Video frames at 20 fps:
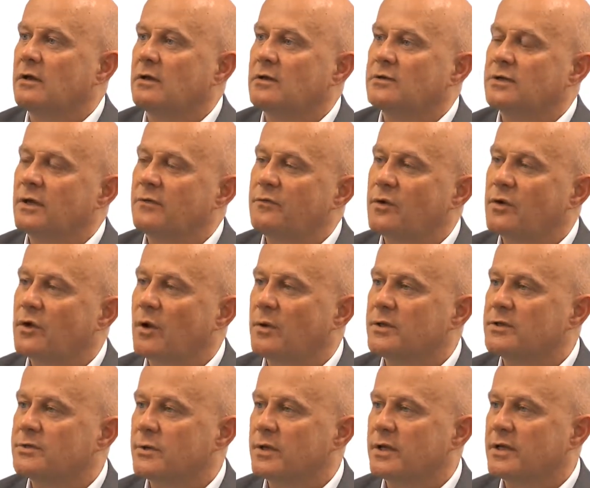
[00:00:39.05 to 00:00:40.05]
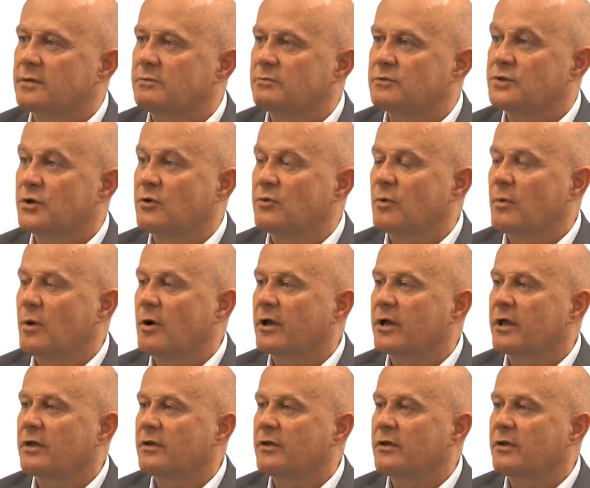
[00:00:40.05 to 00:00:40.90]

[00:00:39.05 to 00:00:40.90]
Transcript: So if you go into a supermarket